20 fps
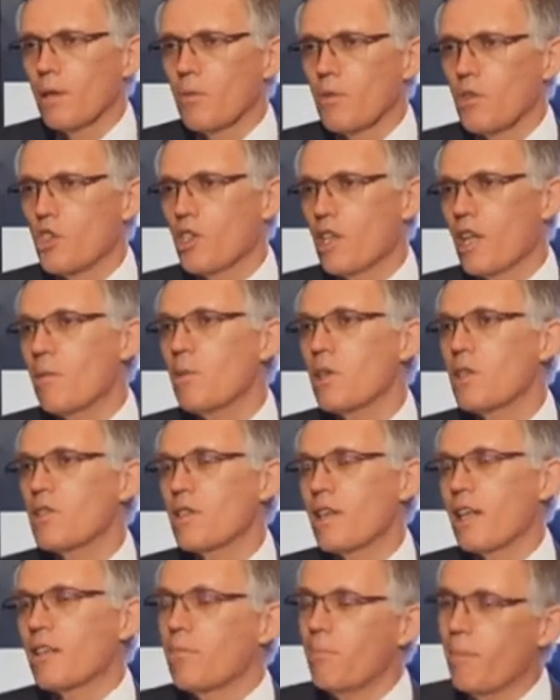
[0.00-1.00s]
which then
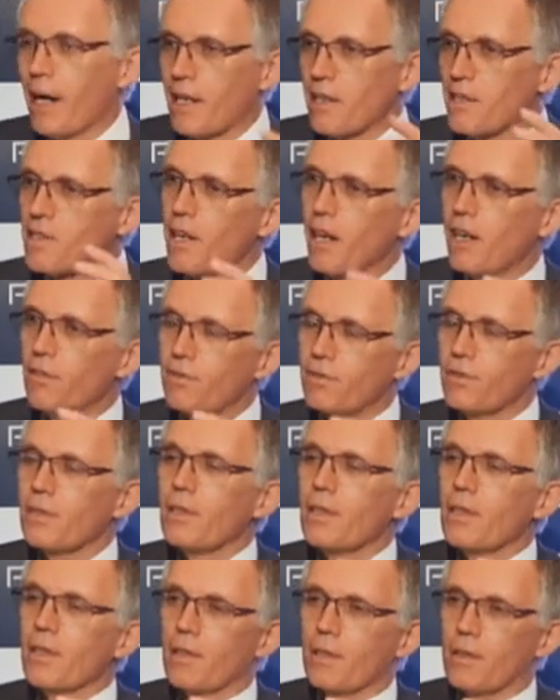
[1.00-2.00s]
means that by itself,
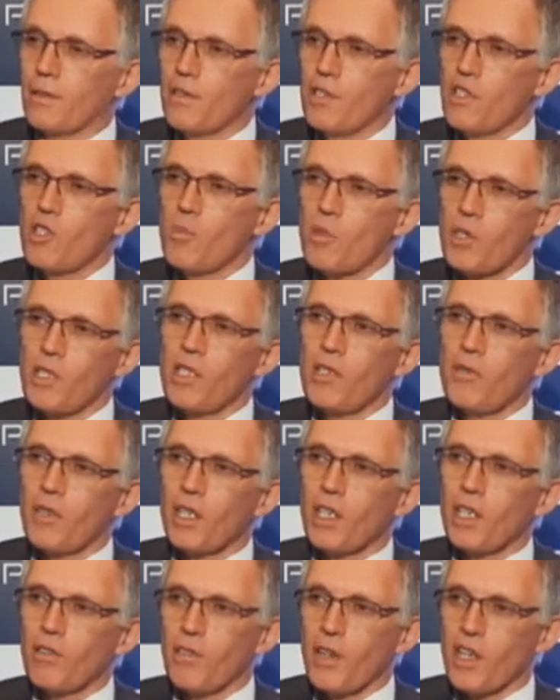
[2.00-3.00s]
this
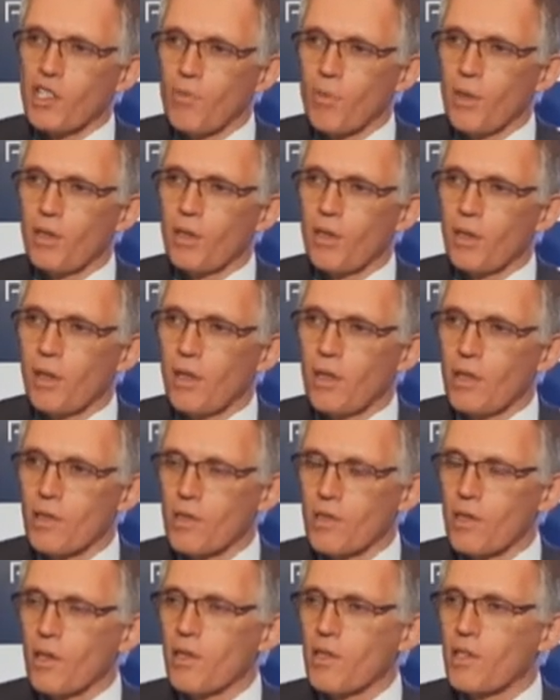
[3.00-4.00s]
specific investment is